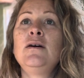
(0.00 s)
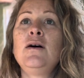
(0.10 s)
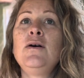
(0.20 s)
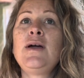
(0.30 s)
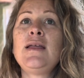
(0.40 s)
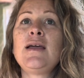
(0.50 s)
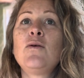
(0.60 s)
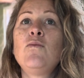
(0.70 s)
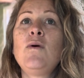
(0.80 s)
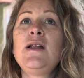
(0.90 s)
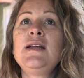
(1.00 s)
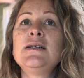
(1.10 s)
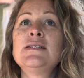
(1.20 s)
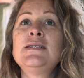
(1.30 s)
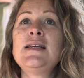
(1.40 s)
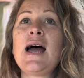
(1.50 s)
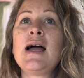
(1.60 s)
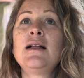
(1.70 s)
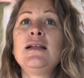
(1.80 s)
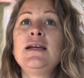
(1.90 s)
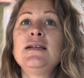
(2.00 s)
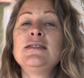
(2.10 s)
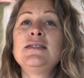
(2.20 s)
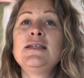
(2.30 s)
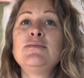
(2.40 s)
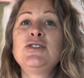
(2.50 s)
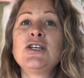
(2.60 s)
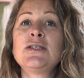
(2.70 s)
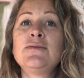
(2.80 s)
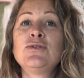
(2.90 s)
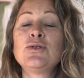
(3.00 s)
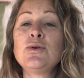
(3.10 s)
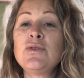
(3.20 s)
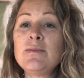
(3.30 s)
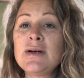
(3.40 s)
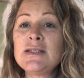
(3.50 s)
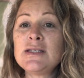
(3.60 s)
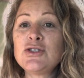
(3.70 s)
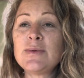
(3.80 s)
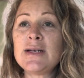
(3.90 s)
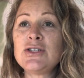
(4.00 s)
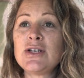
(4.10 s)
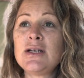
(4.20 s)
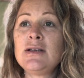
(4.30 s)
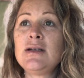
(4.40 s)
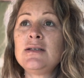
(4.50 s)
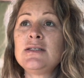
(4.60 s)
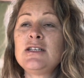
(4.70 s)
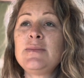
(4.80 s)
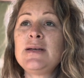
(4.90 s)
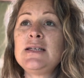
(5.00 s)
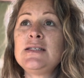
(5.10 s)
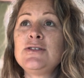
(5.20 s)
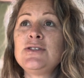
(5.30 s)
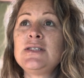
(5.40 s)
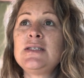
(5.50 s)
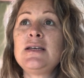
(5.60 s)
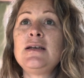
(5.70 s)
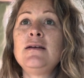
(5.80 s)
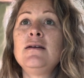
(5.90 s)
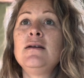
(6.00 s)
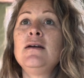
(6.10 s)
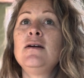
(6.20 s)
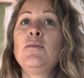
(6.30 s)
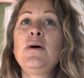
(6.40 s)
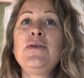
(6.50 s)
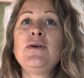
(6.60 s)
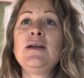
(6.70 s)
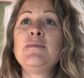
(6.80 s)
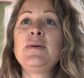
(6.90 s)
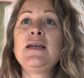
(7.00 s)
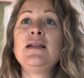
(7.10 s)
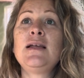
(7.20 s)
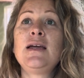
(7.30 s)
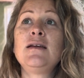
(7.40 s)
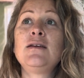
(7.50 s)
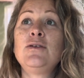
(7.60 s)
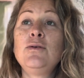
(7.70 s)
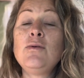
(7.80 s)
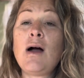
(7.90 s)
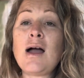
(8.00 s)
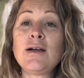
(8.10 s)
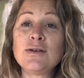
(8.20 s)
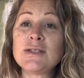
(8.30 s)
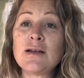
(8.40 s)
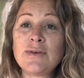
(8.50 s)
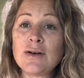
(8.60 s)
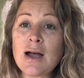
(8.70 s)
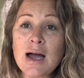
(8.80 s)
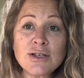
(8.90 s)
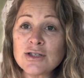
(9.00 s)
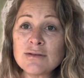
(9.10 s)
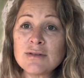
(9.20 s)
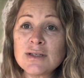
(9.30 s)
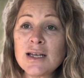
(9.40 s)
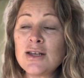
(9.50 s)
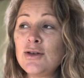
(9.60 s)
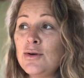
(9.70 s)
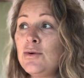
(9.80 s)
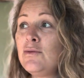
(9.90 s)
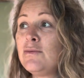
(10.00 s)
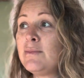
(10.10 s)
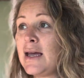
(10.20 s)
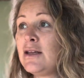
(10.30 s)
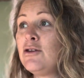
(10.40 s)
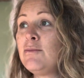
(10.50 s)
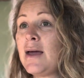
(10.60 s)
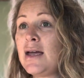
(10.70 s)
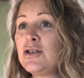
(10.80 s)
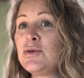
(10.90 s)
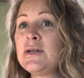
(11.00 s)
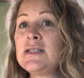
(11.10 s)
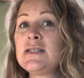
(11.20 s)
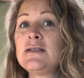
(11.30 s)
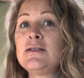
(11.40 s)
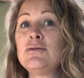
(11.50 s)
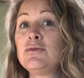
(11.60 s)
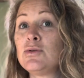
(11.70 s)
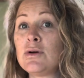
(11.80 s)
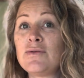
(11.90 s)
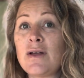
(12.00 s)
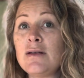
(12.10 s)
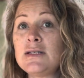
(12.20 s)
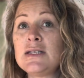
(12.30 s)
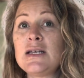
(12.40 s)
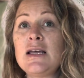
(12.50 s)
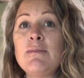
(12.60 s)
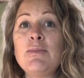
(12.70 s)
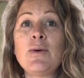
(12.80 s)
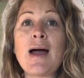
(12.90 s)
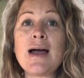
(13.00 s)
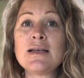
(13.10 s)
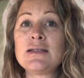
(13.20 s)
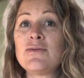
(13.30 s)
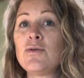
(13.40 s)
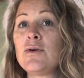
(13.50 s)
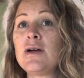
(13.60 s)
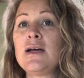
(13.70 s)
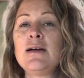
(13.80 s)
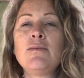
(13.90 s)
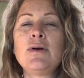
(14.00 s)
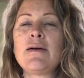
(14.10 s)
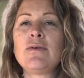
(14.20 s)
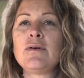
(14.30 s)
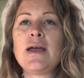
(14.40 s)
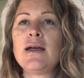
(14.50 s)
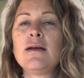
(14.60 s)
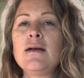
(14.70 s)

okay, like what exactly is the objective truth in my situation is a little bit easier to see. Whether it be like, you got yourself here, Ash, like you made choices, you sort of fell asleep, you asked for it, whatever, like